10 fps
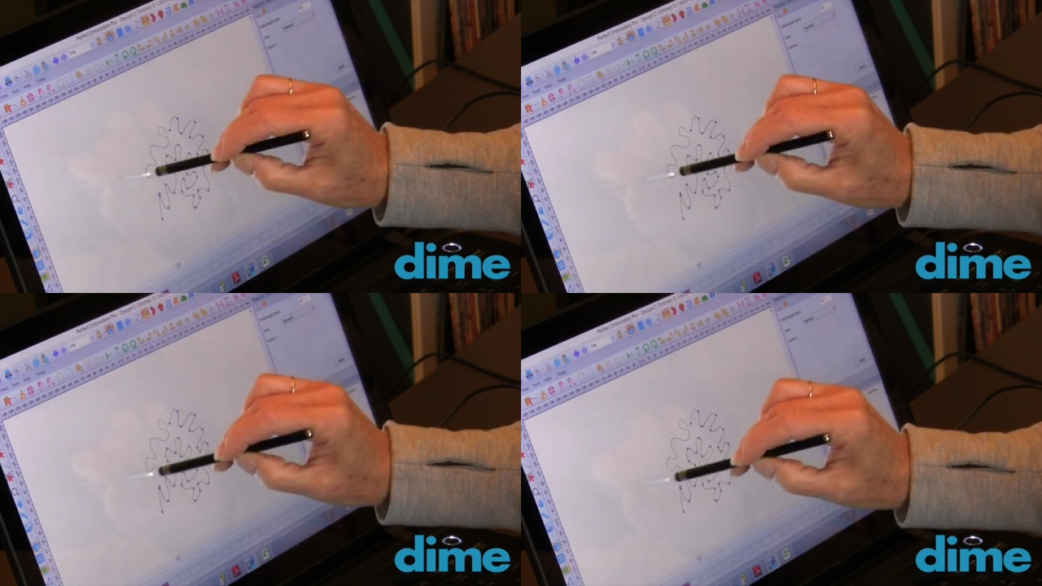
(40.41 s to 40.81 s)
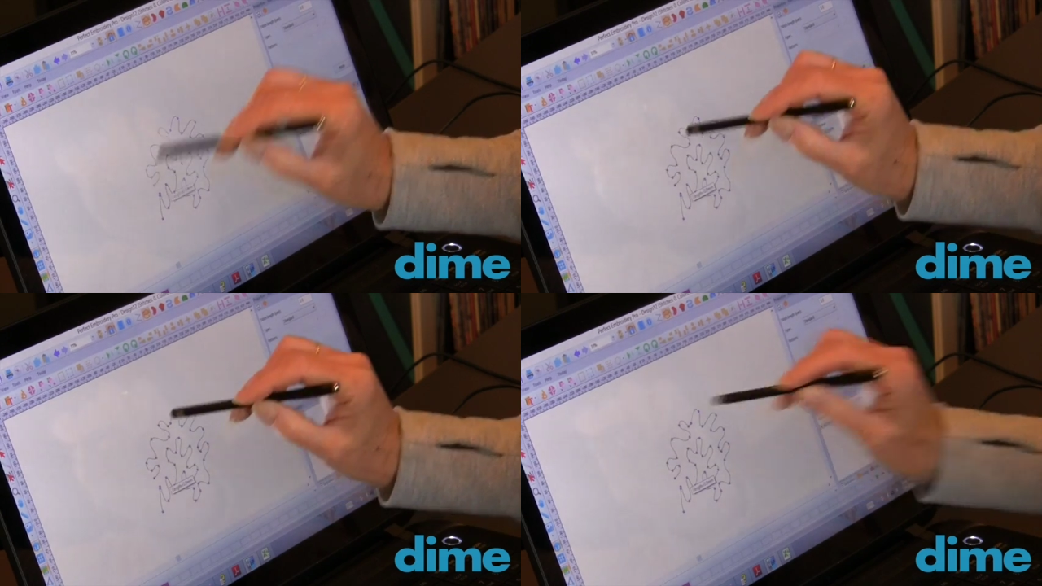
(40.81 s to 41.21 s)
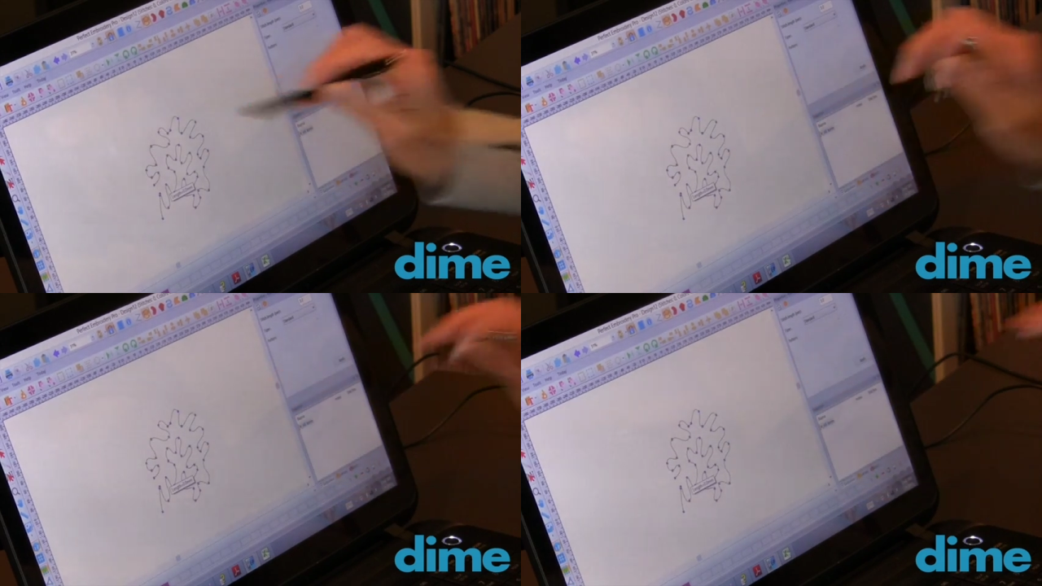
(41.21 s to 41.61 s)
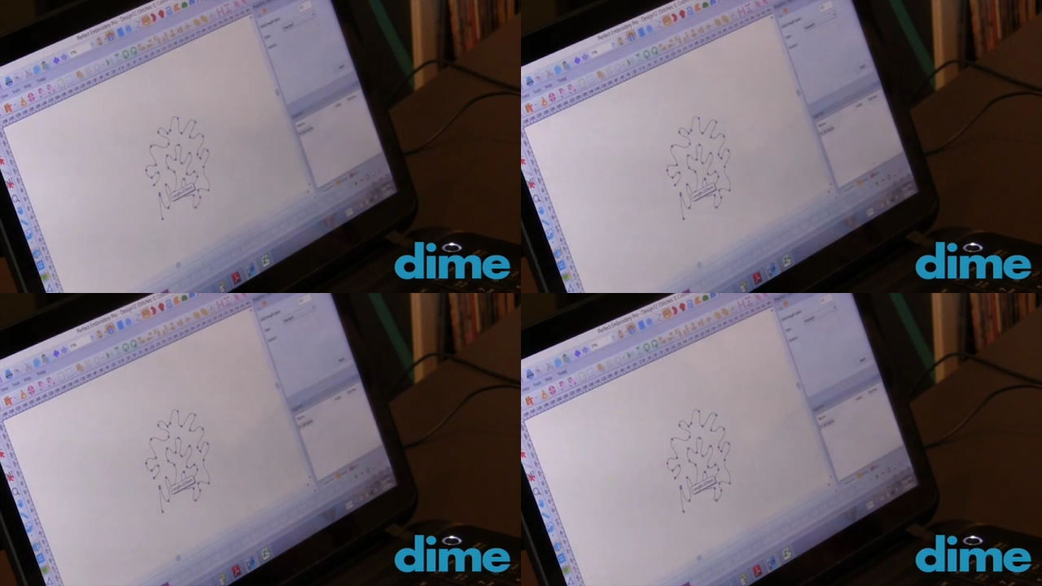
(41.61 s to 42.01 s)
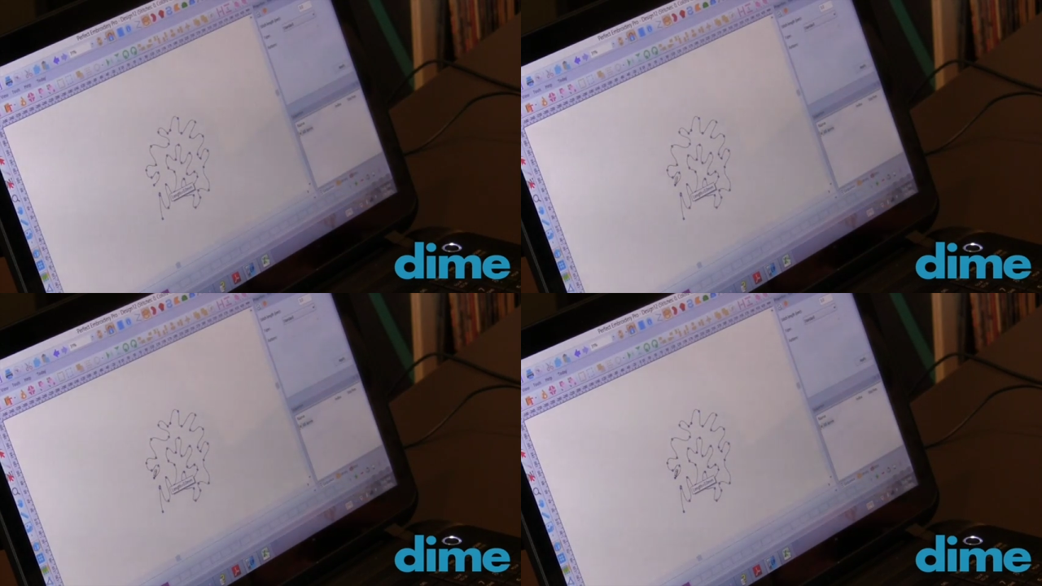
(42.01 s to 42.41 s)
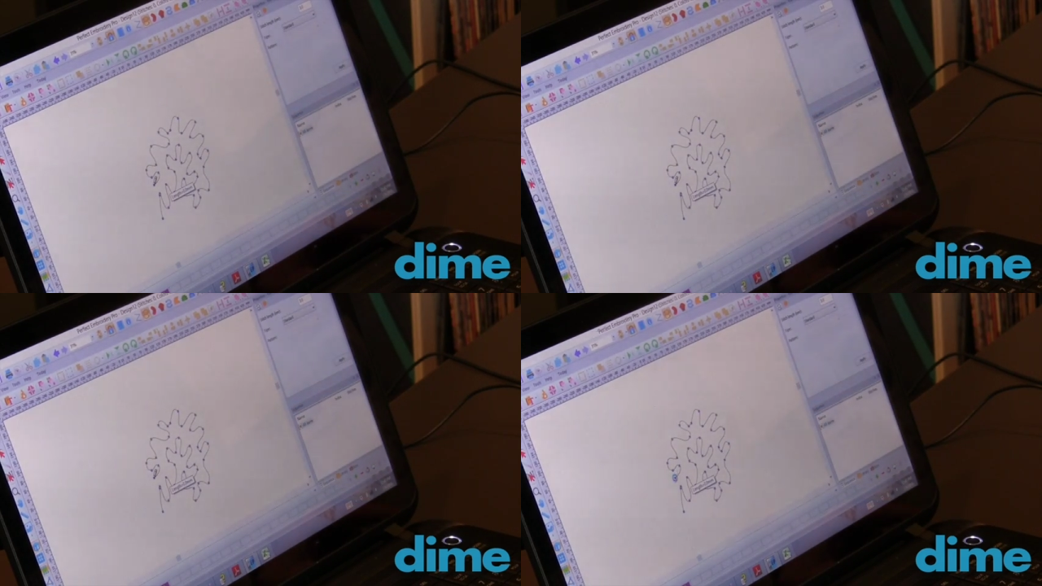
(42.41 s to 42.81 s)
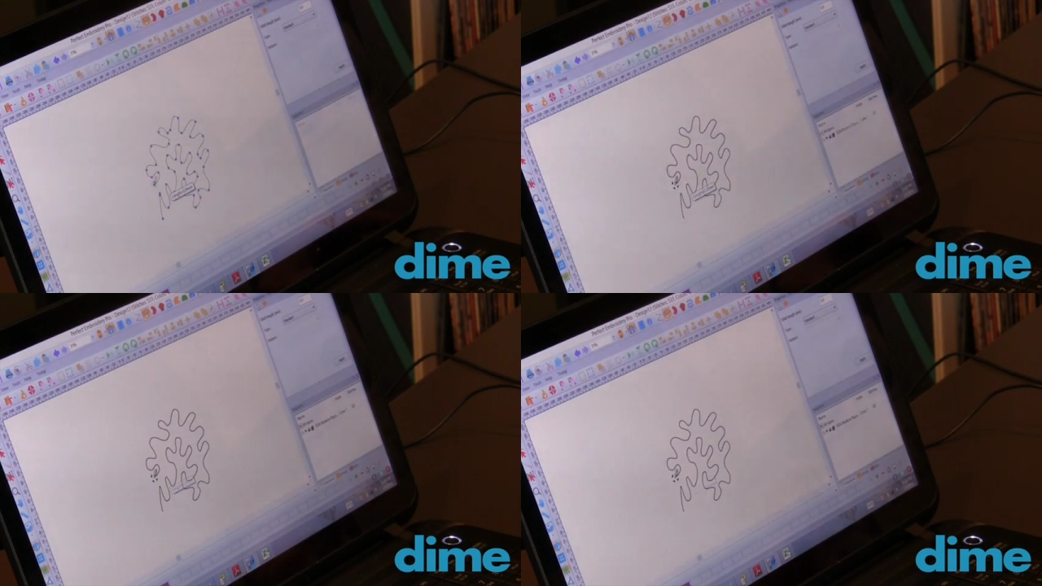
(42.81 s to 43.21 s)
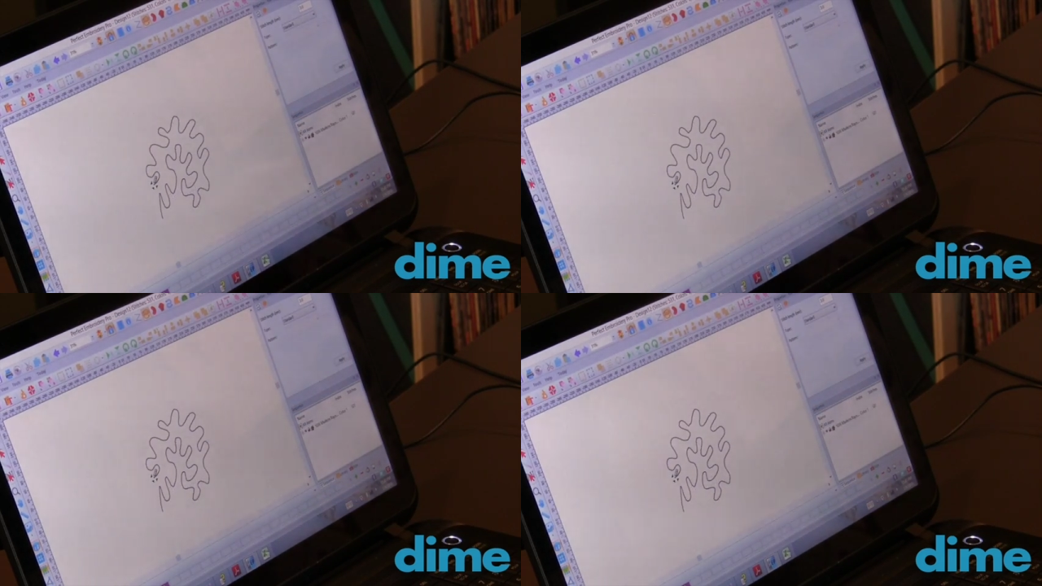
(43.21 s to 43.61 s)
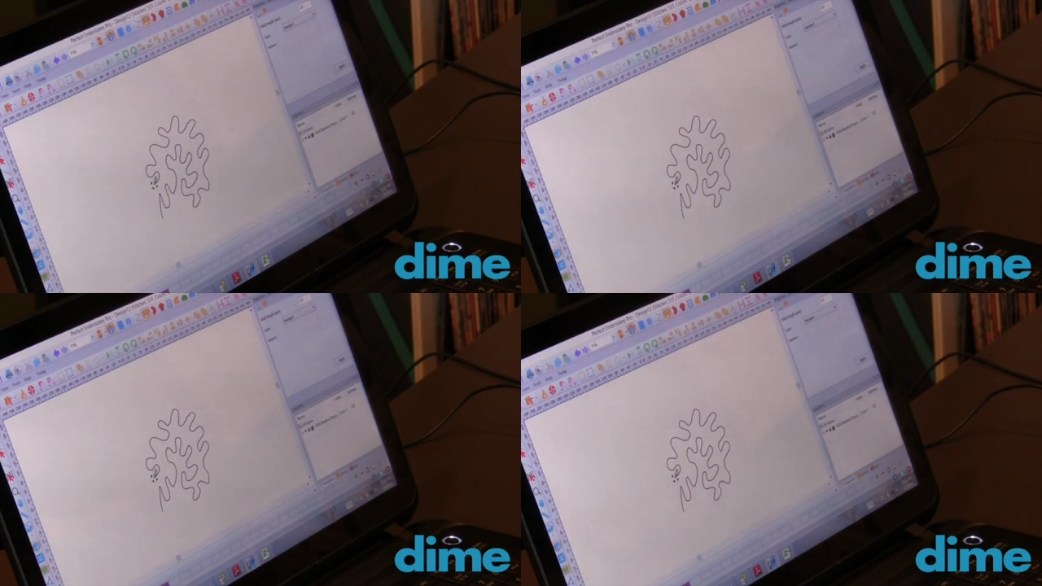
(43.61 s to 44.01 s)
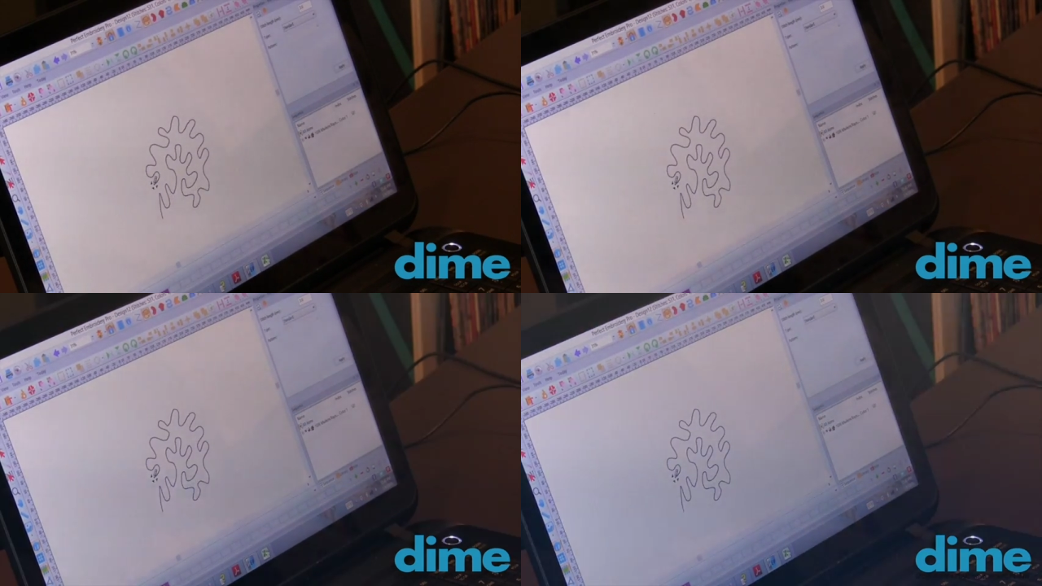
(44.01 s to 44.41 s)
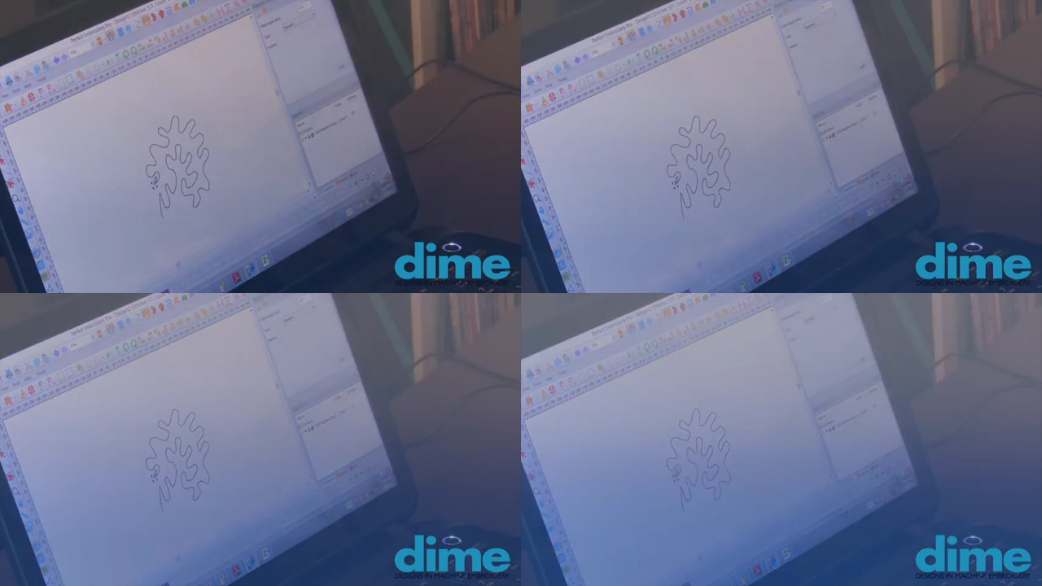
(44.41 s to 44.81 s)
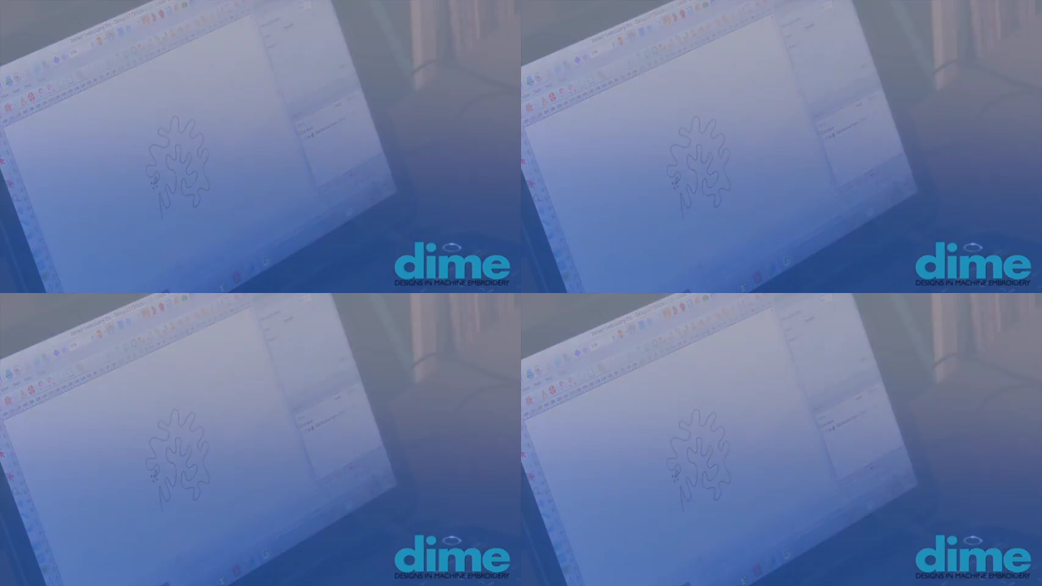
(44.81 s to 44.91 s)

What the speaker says: No face is visible, so there are no lips to read.